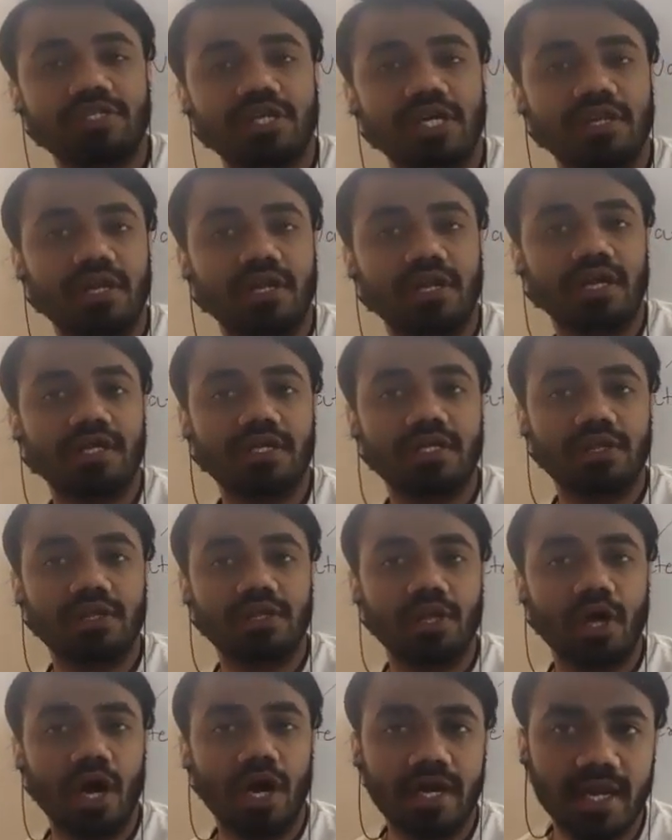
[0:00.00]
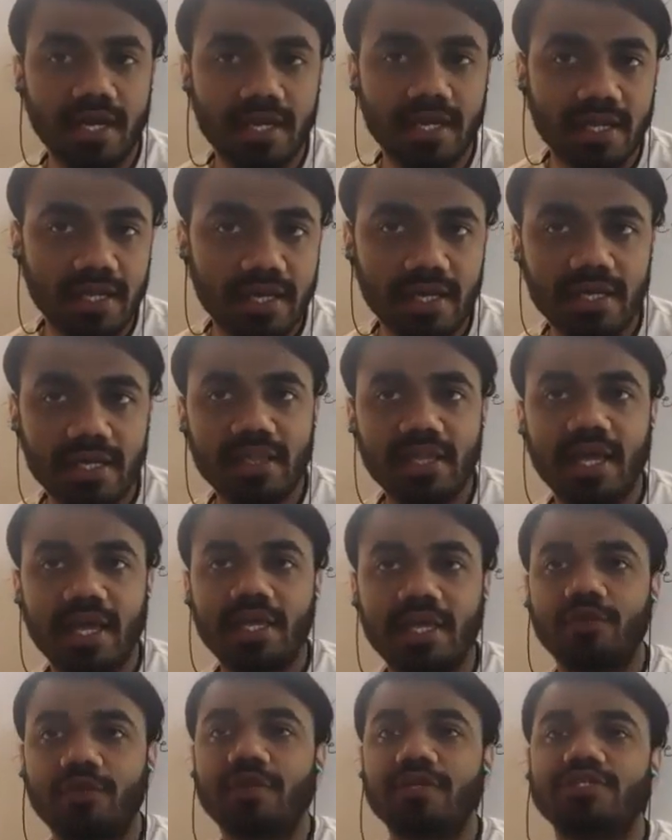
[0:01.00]
Before, this muscle
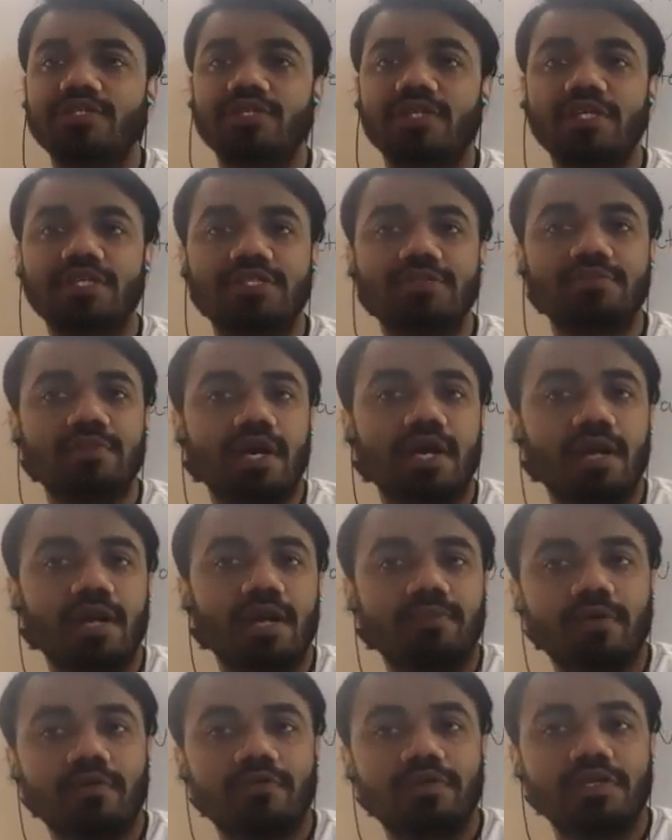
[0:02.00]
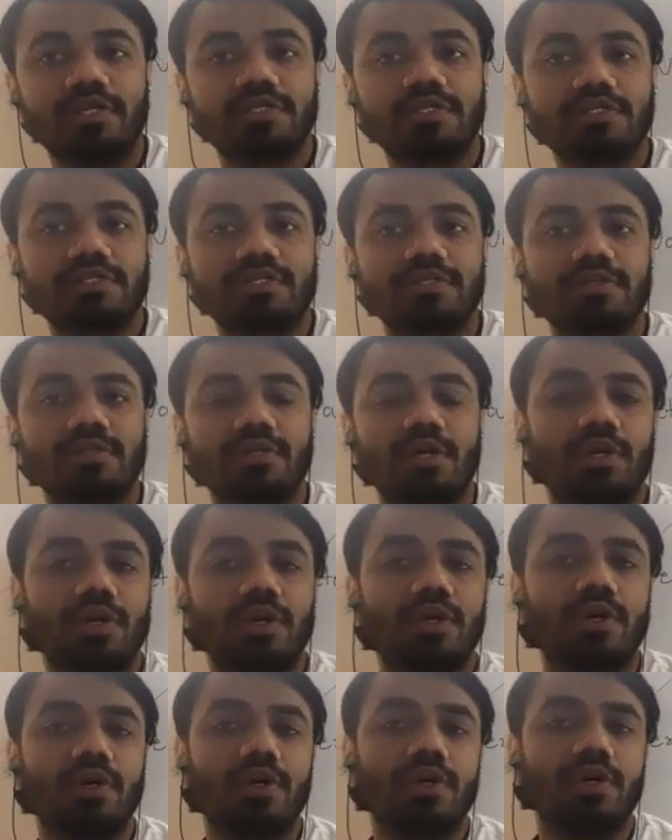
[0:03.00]
in general in non-technical
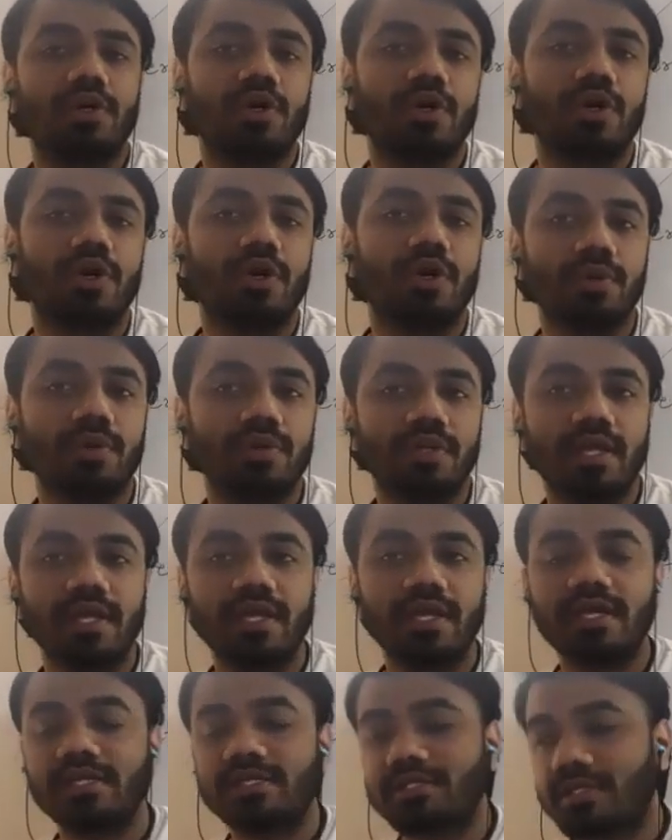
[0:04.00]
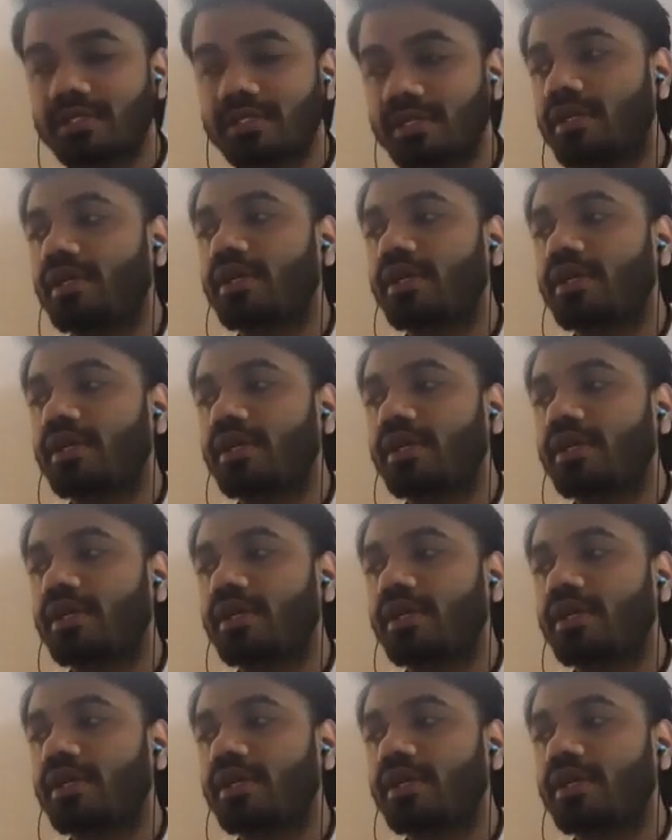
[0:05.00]
language is made up of these